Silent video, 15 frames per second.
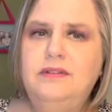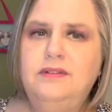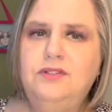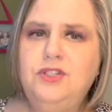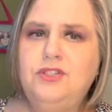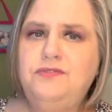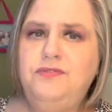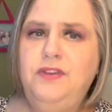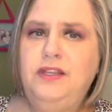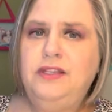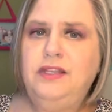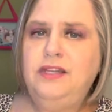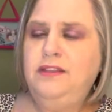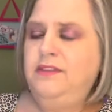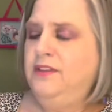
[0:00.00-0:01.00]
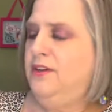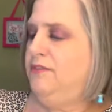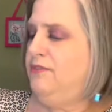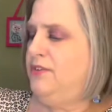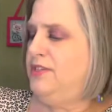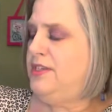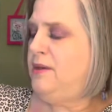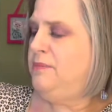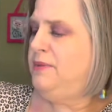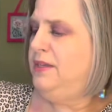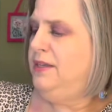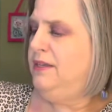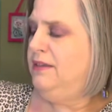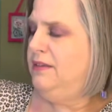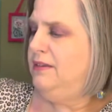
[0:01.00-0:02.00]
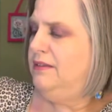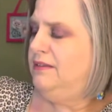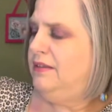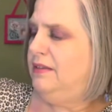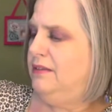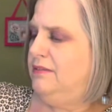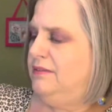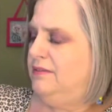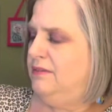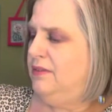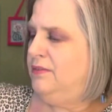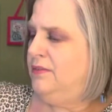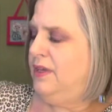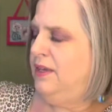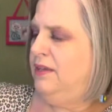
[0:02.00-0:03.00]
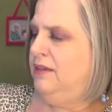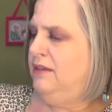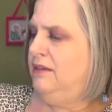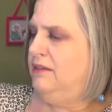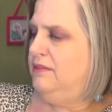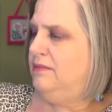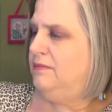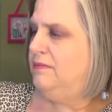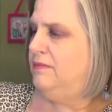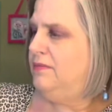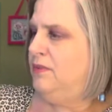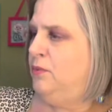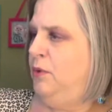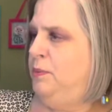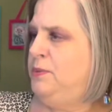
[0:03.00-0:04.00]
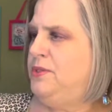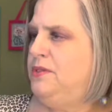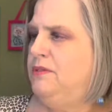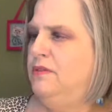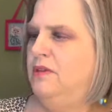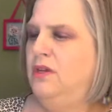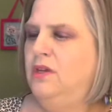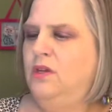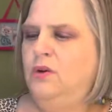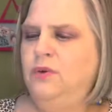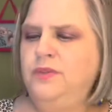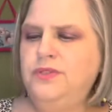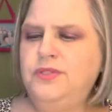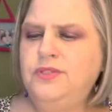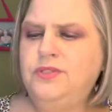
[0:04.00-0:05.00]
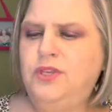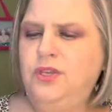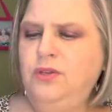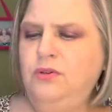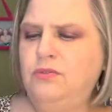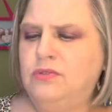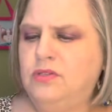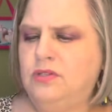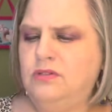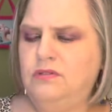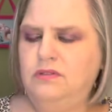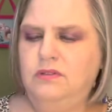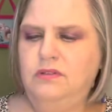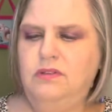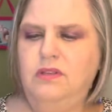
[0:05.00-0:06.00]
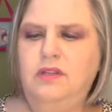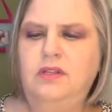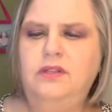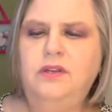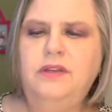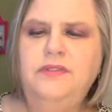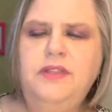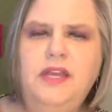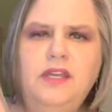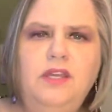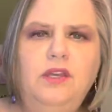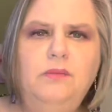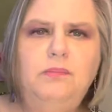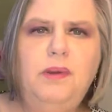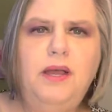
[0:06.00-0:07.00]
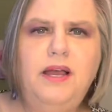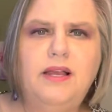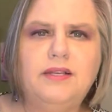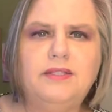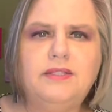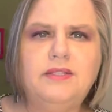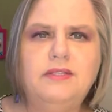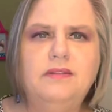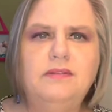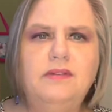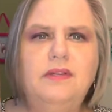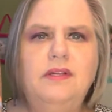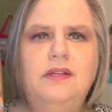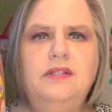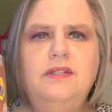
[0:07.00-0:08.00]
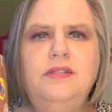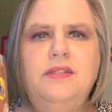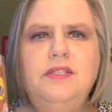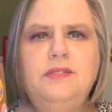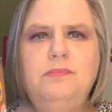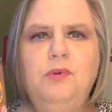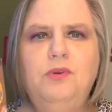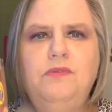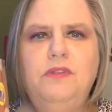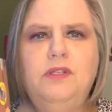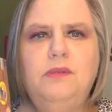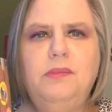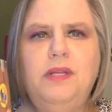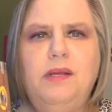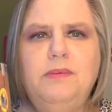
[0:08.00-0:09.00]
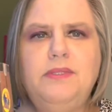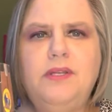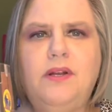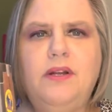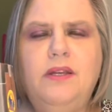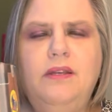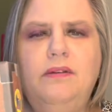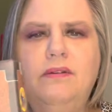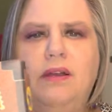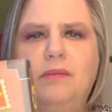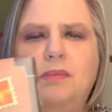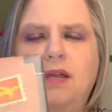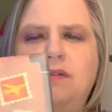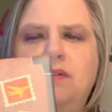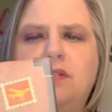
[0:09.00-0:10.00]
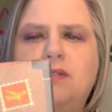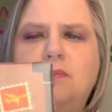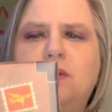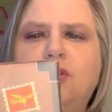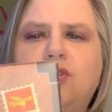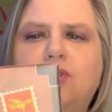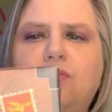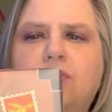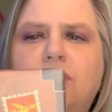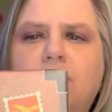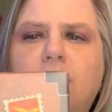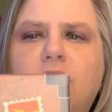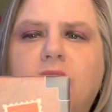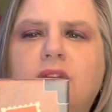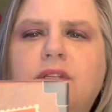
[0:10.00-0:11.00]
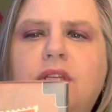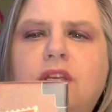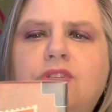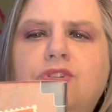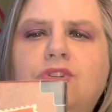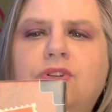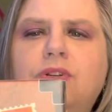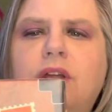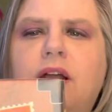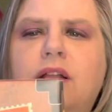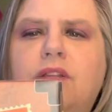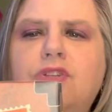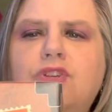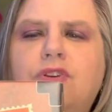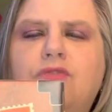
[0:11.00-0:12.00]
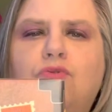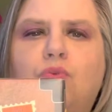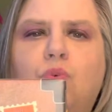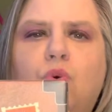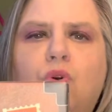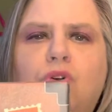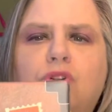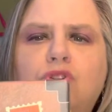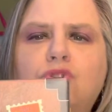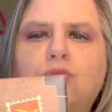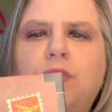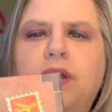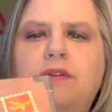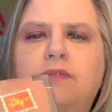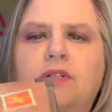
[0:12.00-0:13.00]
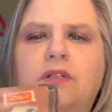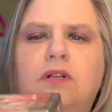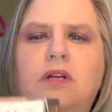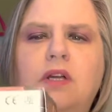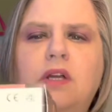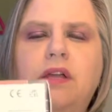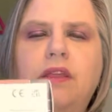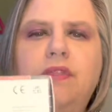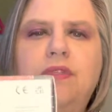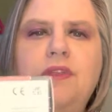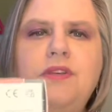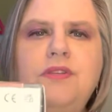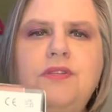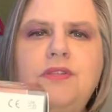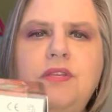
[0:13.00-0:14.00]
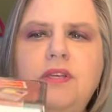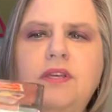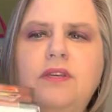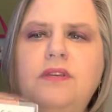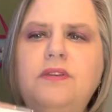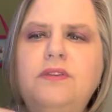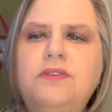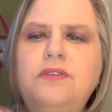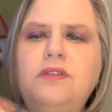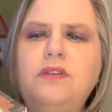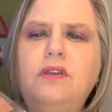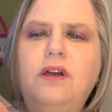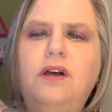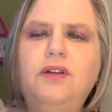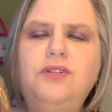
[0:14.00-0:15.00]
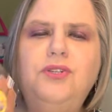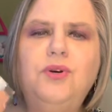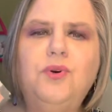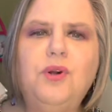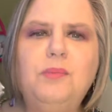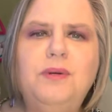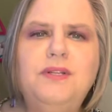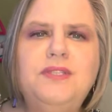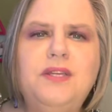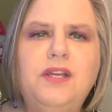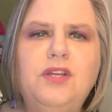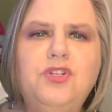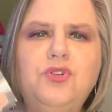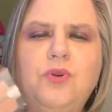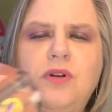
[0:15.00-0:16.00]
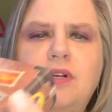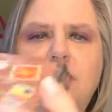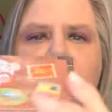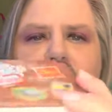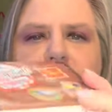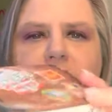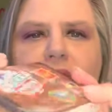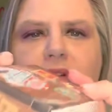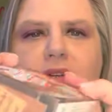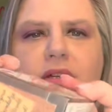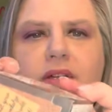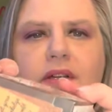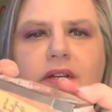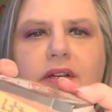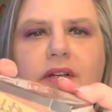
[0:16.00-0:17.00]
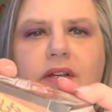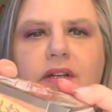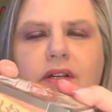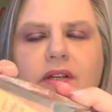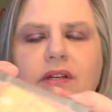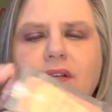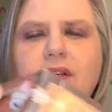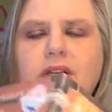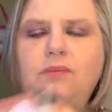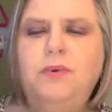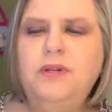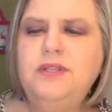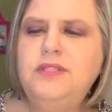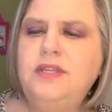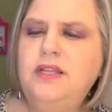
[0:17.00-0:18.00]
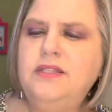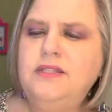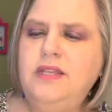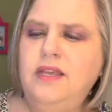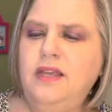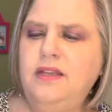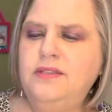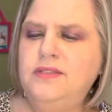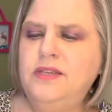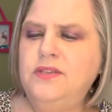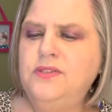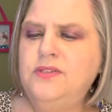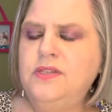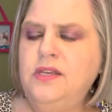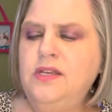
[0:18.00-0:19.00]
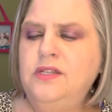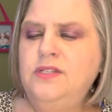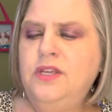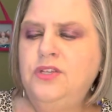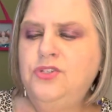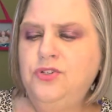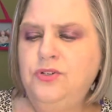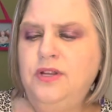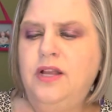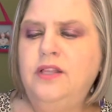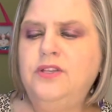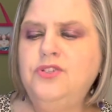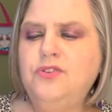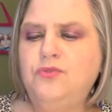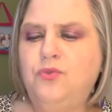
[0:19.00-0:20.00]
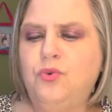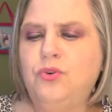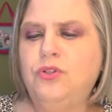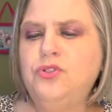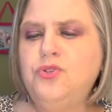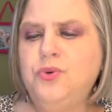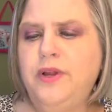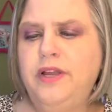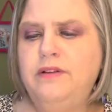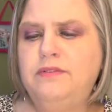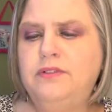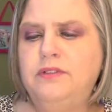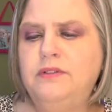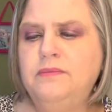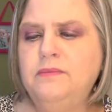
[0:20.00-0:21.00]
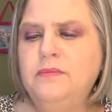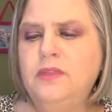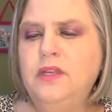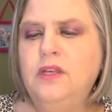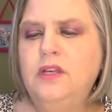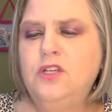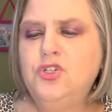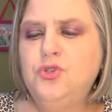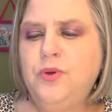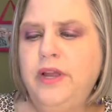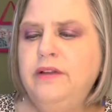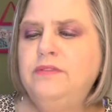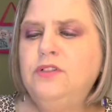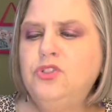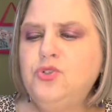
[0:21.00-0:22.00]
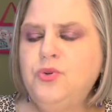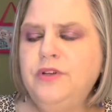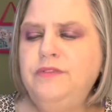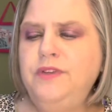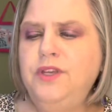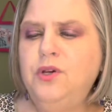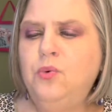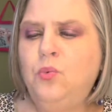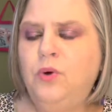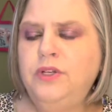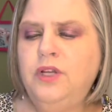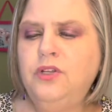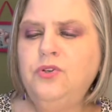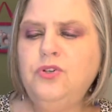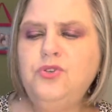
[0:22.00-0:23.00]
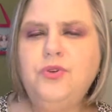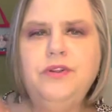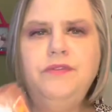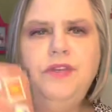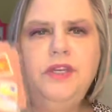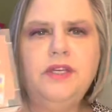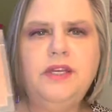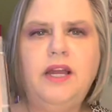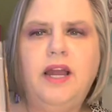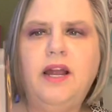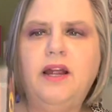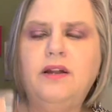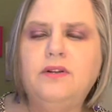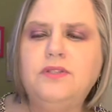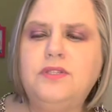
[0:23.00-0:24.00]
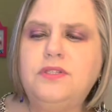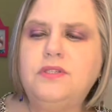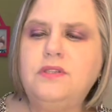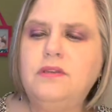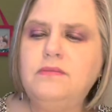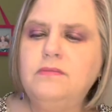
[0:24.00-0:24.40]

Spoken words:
Just feeling in there for something. Okay. Whoops. Oh, this is cute. Look at that cute box. Did this move a little bit? I'm sorry. I'm having some issues. Test your knowledge of world travel. This is adorable. It's like a trunk. What does that say? It says, test your knowledge of world travel. Travel trivia, 100 trivia cards.